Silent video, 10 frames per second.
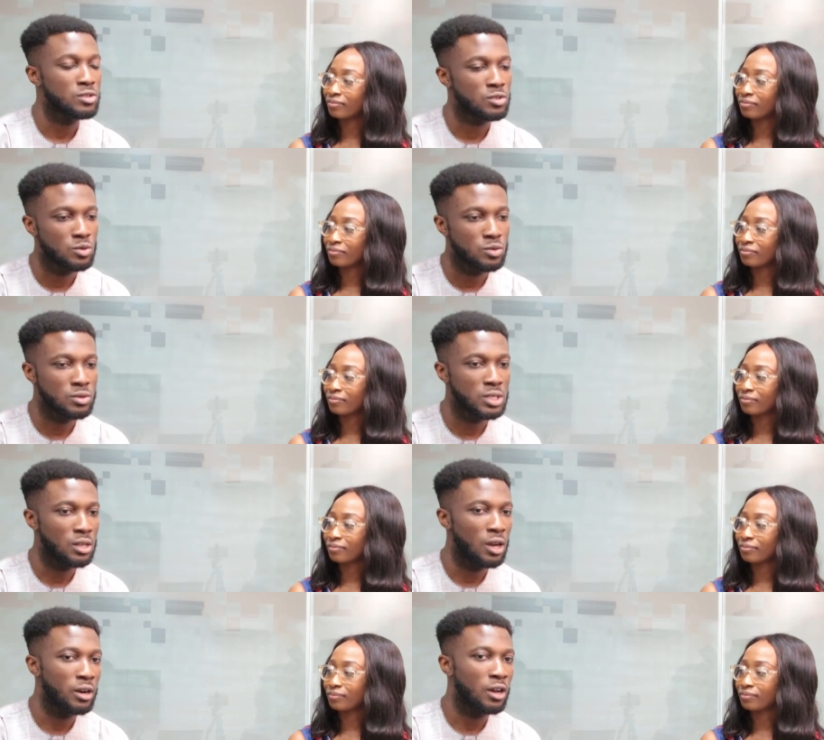Speaker 1: school
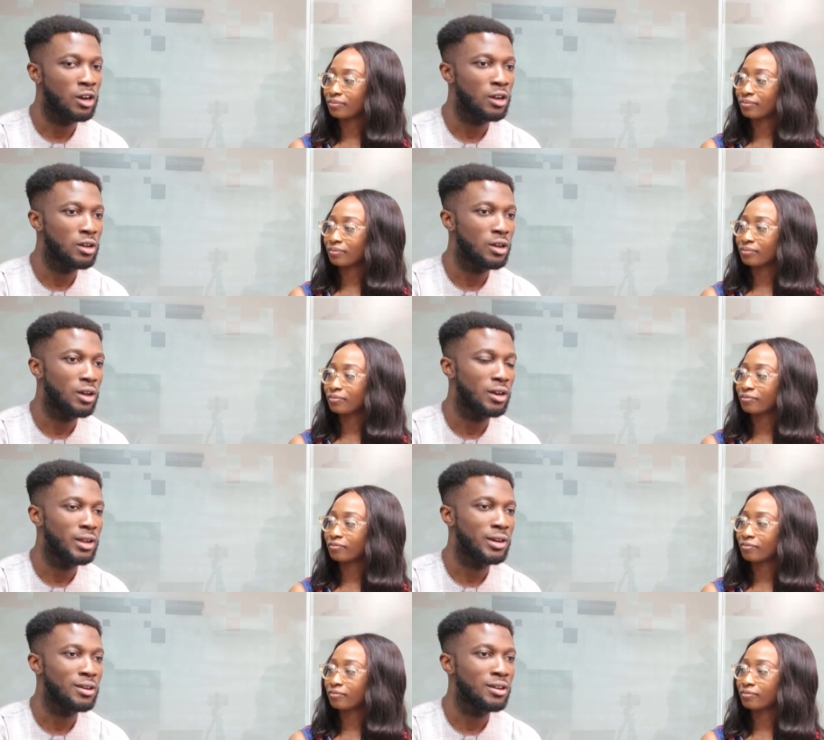in Ghana, and
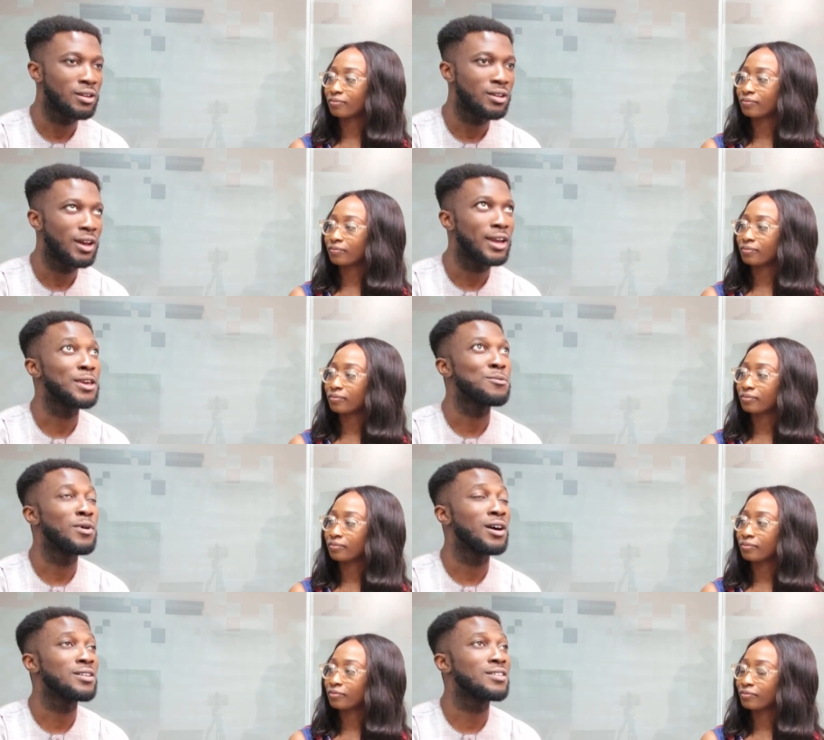then I came
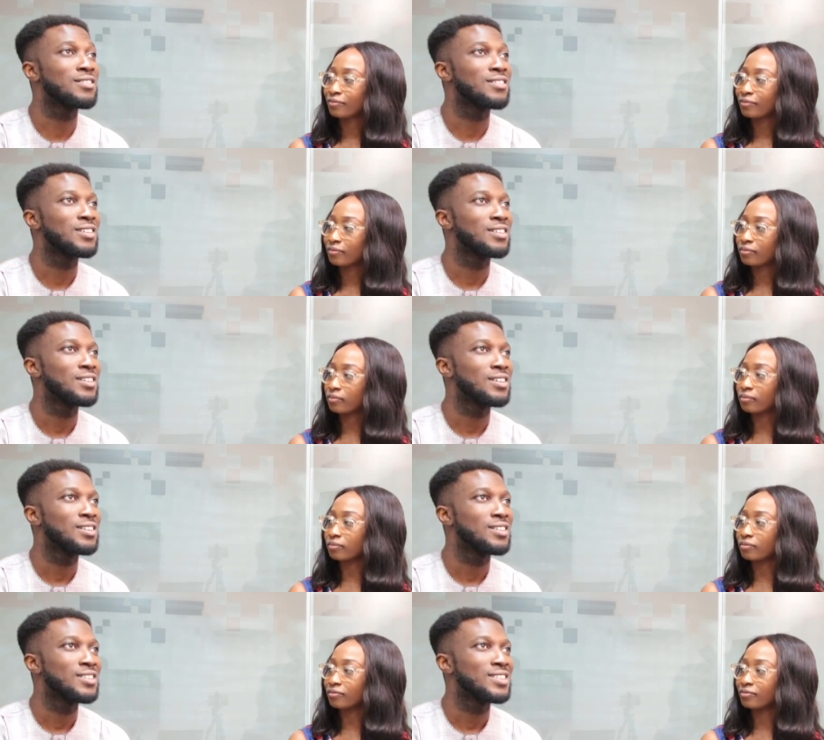back.
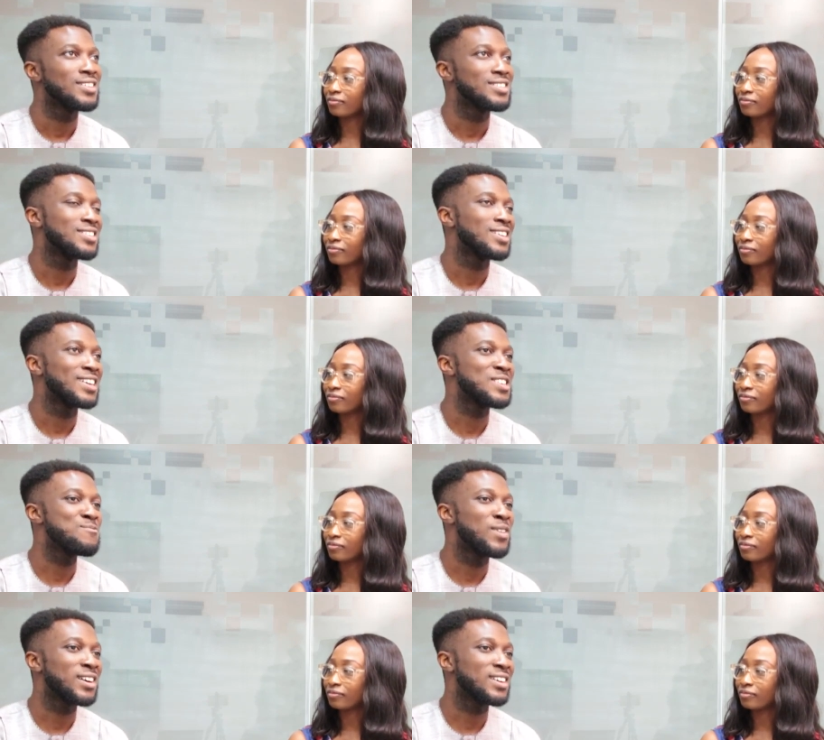Yeah, I
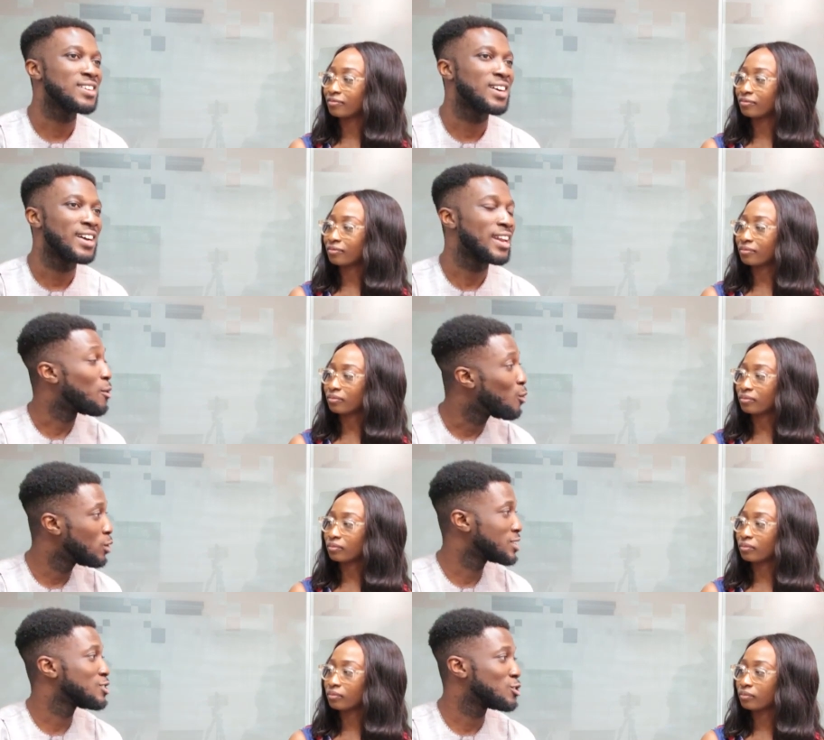came back and I
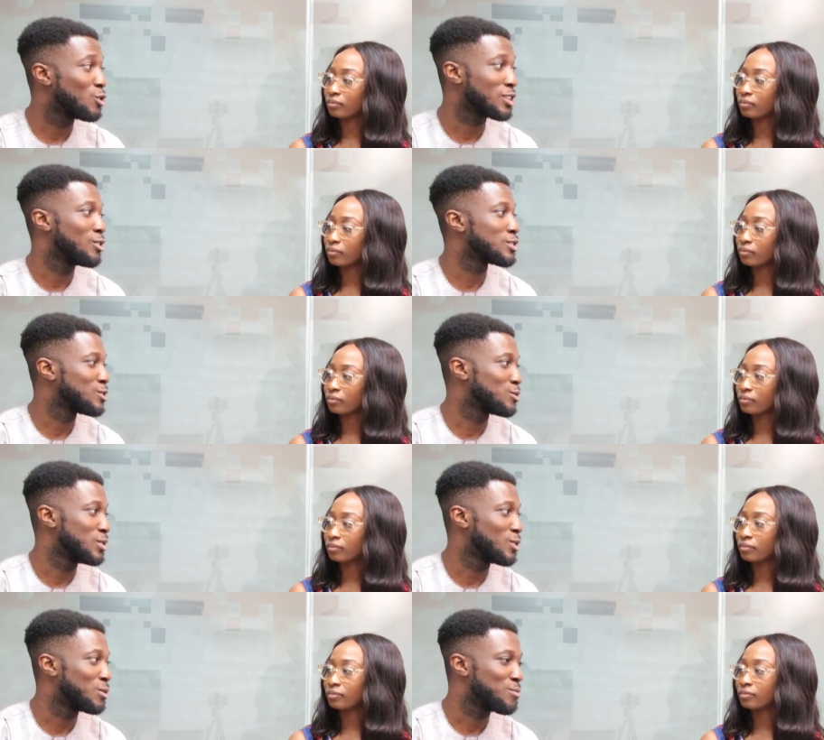wasn't sure what I wanted to
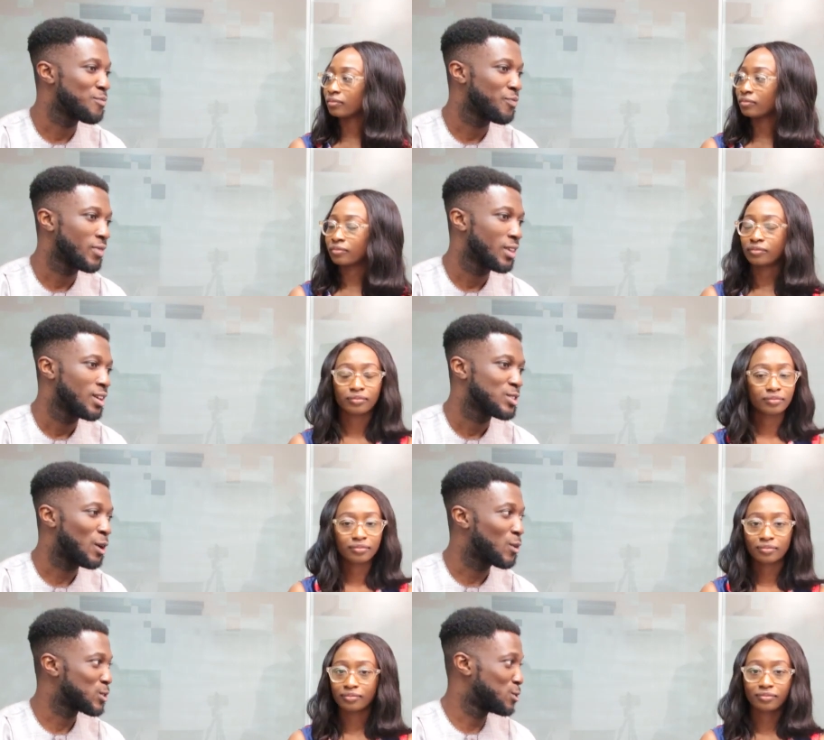become. So
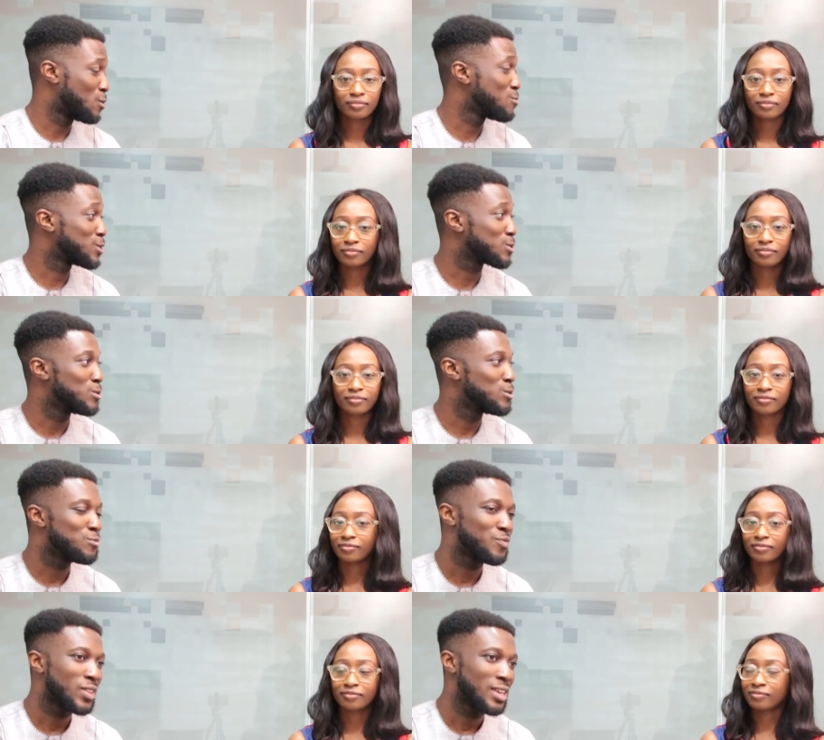I was done with school.
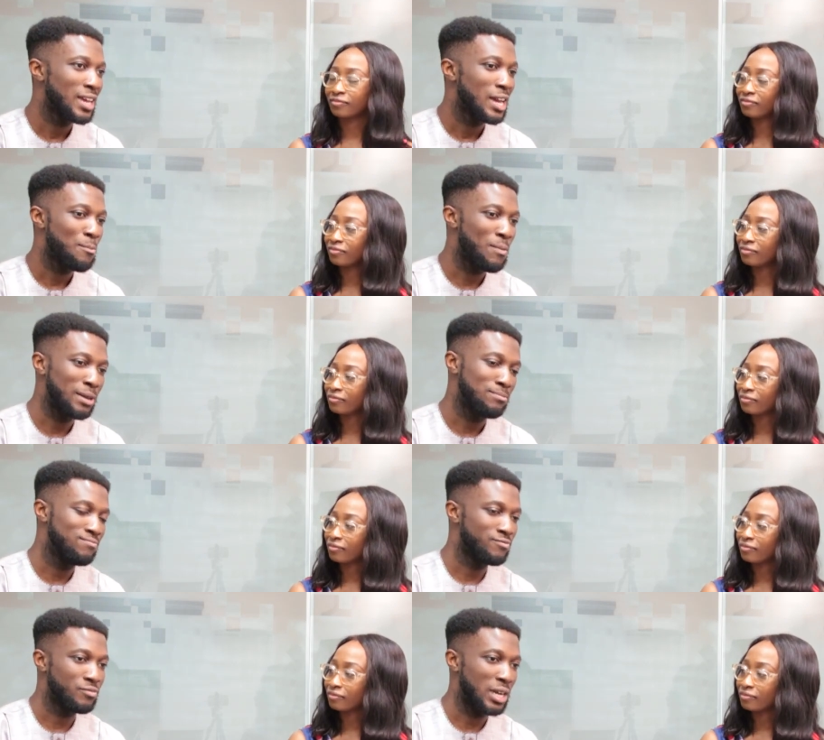
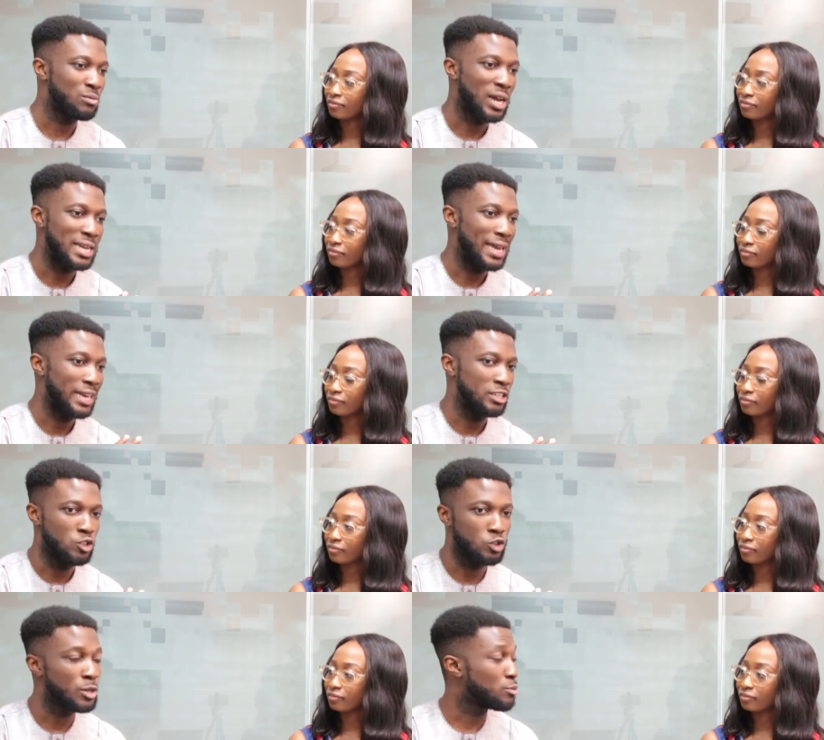I
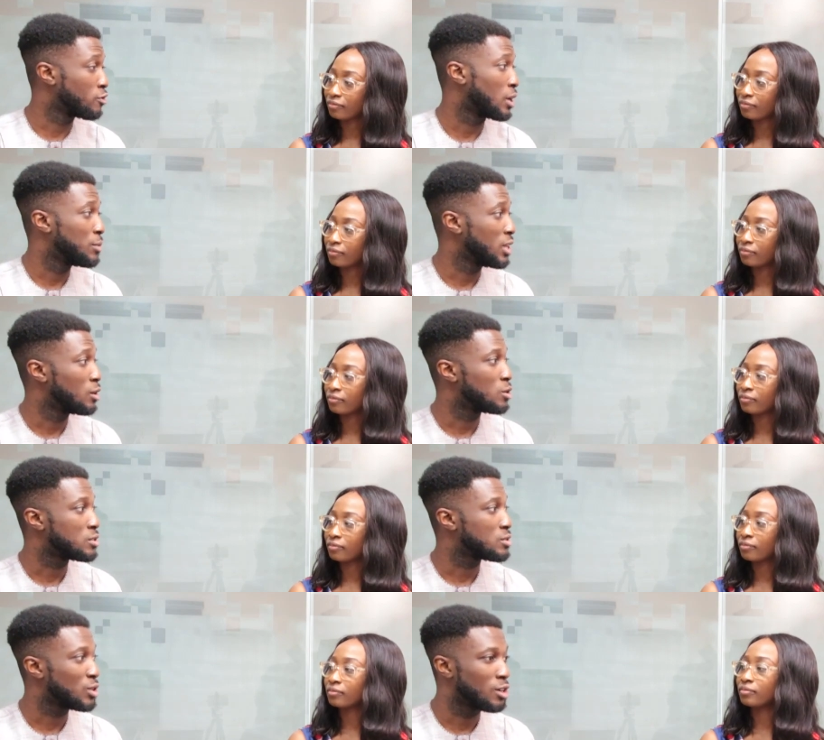enjoyed programming a
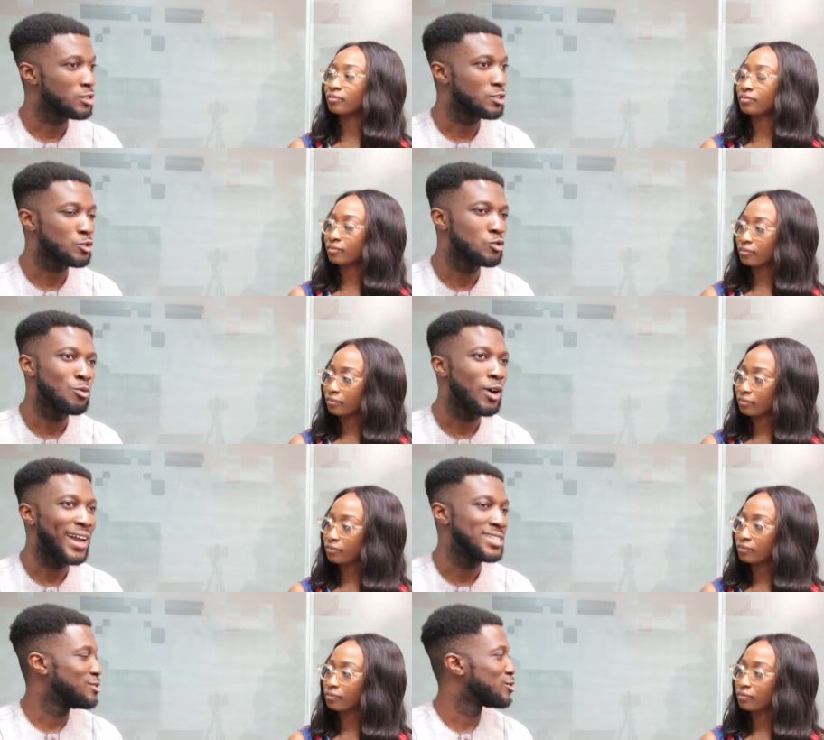lot when I was in school.
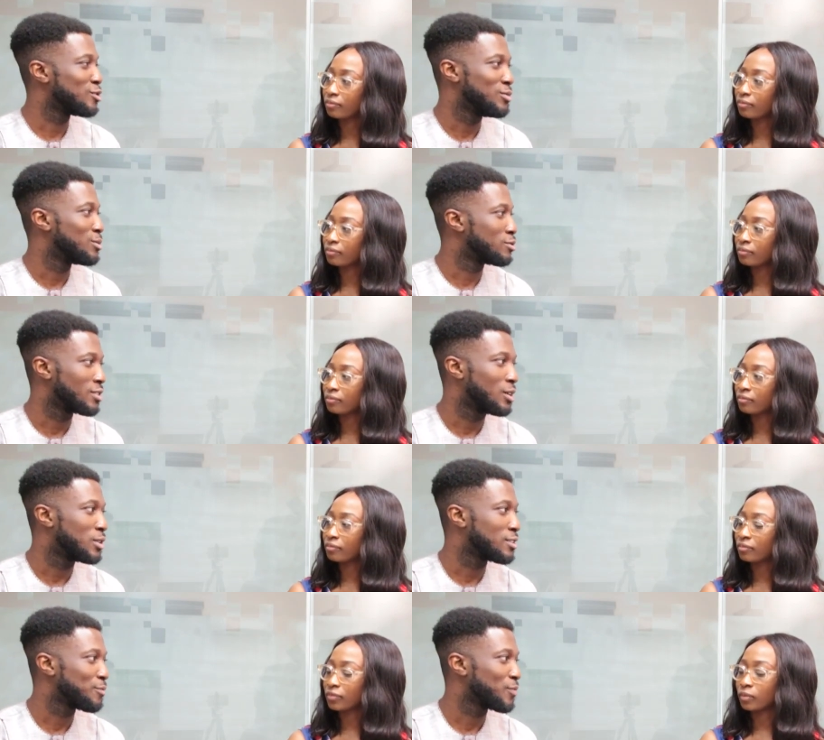I didn't want to be a programmer.